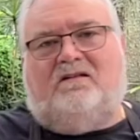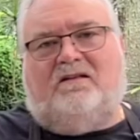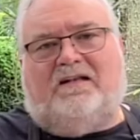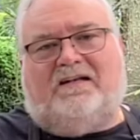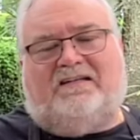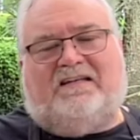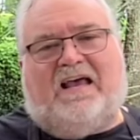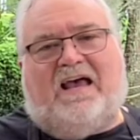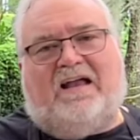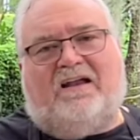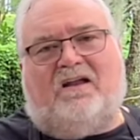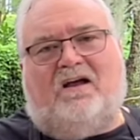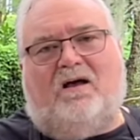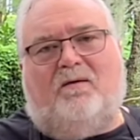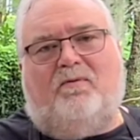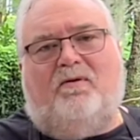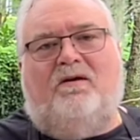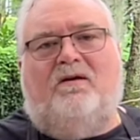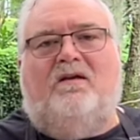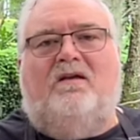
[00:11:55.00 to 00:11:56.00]
let it tack
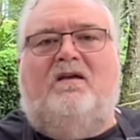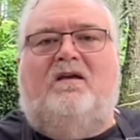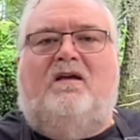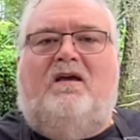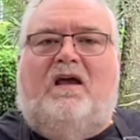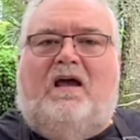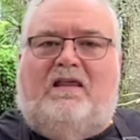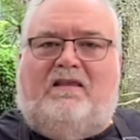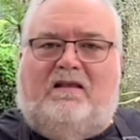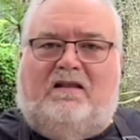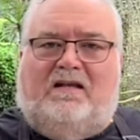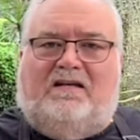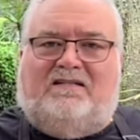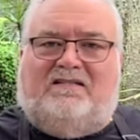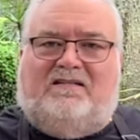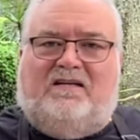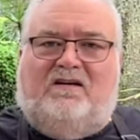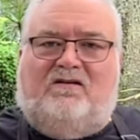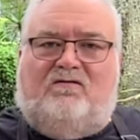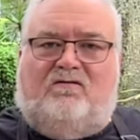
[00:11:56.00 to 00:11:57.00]
up, and then let it
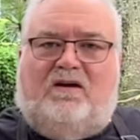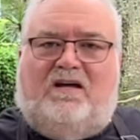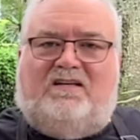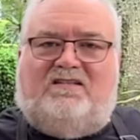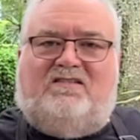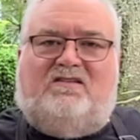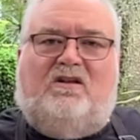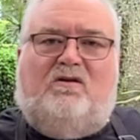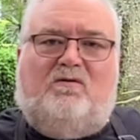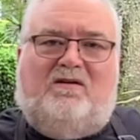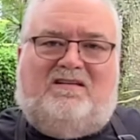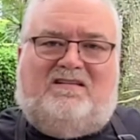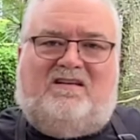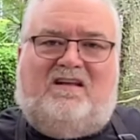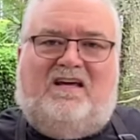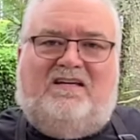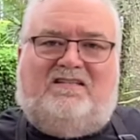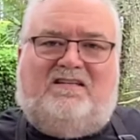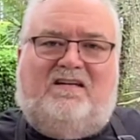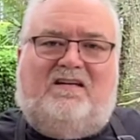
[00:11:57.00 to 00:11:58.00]
sit and rest so we can
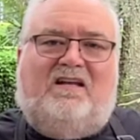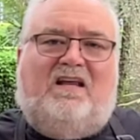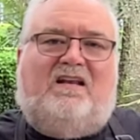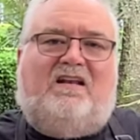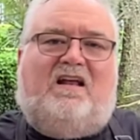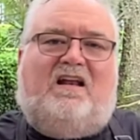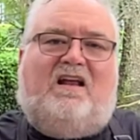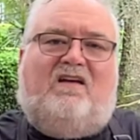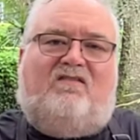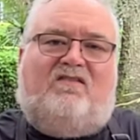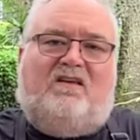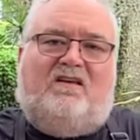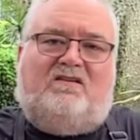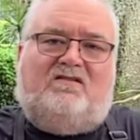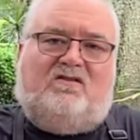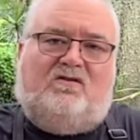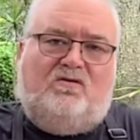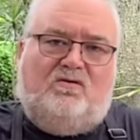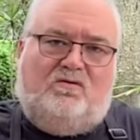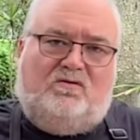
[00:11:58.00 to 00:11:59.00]
slice it and not have
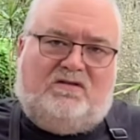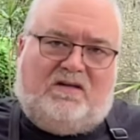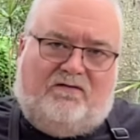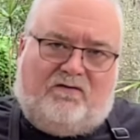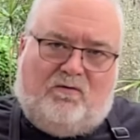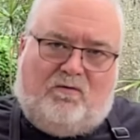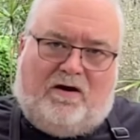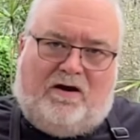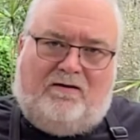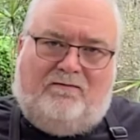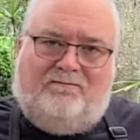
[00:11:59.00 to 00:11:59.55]
things ooze everywhere.